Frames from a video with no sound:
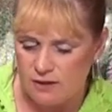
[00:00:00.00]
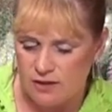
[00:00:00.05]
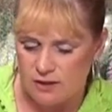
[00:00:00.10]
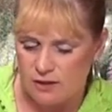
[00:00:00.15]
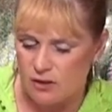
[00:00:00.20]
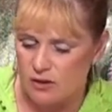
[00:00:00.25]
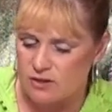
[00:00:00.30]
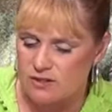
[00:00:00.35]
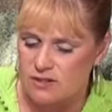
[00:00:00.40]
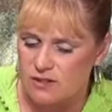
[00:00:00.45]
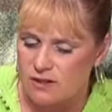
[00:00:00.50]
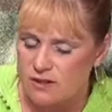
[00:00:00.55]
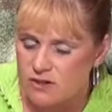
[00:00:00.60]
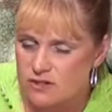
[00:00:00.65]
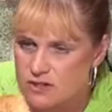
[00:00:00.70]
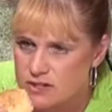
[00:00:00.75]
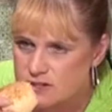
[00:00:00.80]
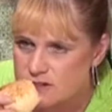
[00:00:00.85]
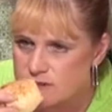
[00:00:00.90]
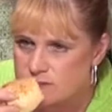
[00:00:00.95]
It looks
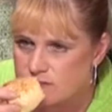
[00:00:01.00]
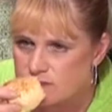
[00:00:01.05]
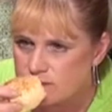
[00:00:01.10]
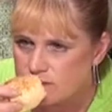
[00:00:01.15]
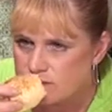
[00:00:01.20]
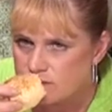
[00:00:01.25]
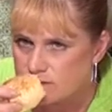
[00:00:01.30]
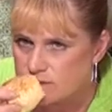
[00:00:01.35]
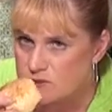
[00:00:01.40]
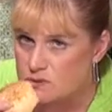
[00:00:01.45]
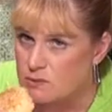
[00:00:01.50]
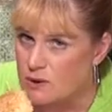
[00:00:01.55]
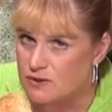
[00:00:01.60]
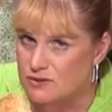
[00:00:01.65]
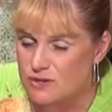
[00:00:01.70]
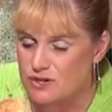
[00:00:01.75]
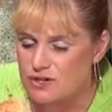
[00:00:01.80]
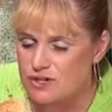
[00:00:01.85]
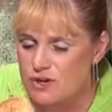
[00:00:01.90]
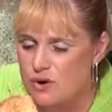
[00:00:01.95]
delicious.
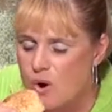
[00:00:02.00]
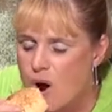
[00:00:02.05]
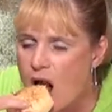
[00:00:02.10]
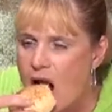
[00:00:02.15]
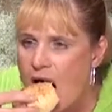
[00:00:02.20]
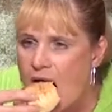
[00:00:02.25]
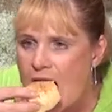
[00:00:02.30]
Smells good too.